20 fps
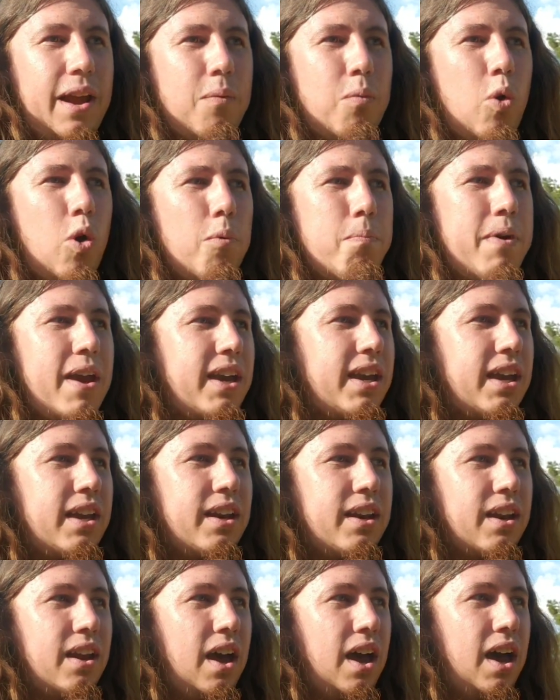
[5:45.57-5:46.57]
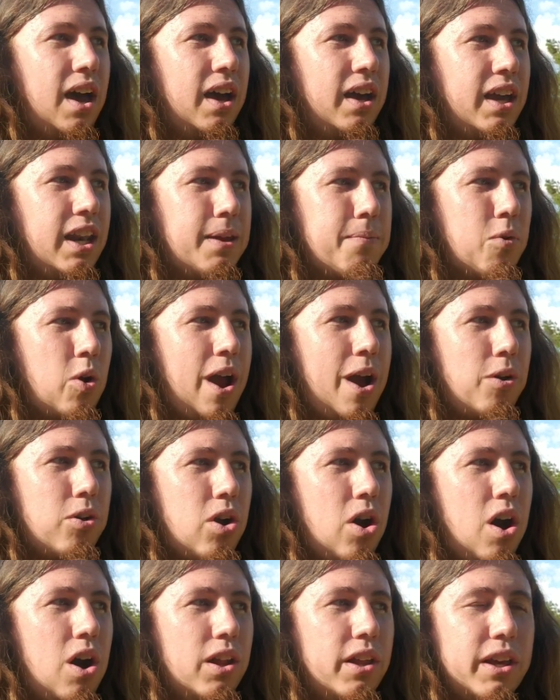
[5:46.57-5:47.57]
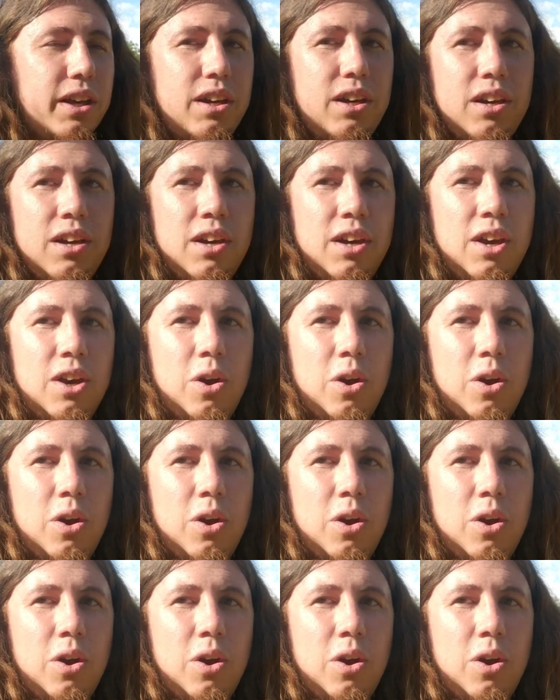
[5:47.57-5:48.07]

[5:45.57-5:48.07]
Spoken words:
It won't make it any more alcoholic